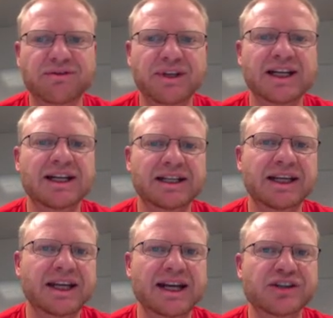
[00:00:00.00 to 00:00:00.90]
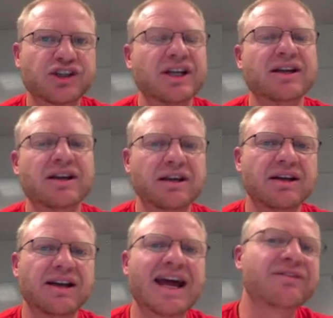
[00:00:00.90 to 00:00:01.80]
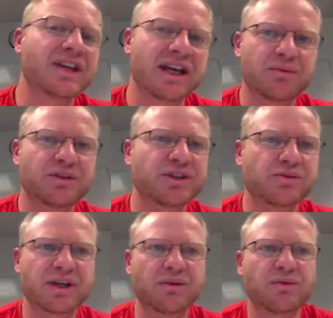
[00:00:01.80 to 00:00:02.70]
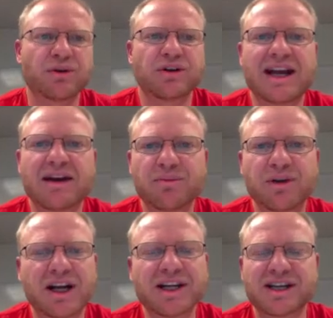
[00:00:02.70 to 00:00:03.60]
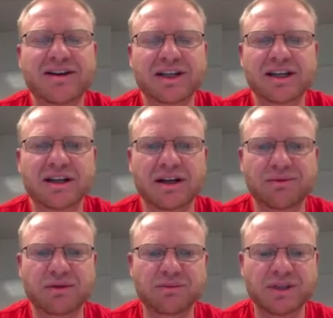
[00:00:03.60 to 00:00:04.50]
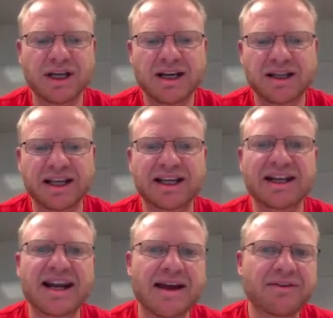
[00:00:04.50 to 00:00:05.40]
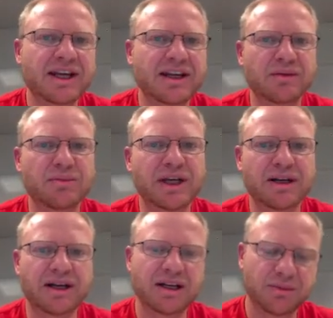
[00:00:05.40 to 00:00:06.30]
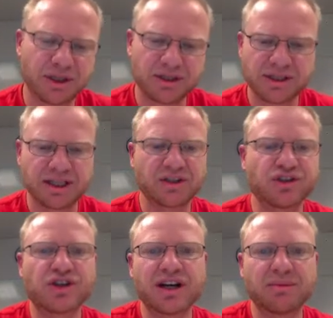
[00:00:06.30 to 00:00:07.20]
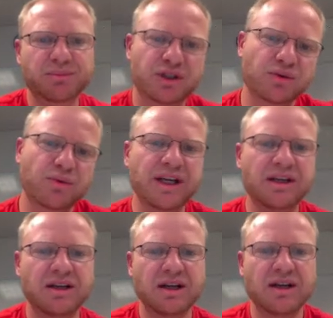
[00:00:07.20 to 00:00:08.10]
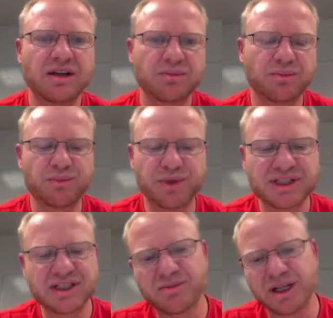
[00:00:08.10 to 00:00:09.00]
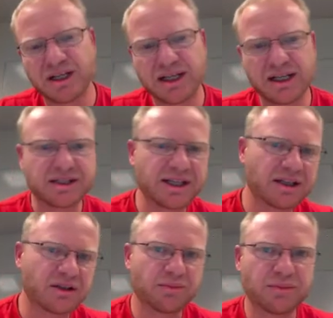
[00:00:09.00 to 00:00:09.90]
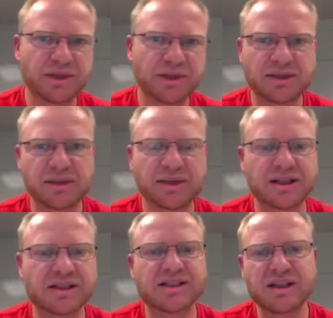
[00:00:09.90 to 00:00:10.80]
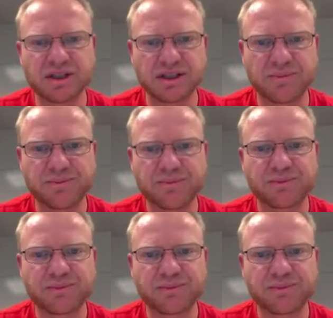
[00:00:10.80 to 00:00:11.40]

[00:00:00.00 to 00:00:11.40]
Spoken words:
feeling like they can actually navigate, which is where the word Knowledge Navigator comes from. They can navigate the metadata because they can jump between business metadata and technical metadata seamlessly.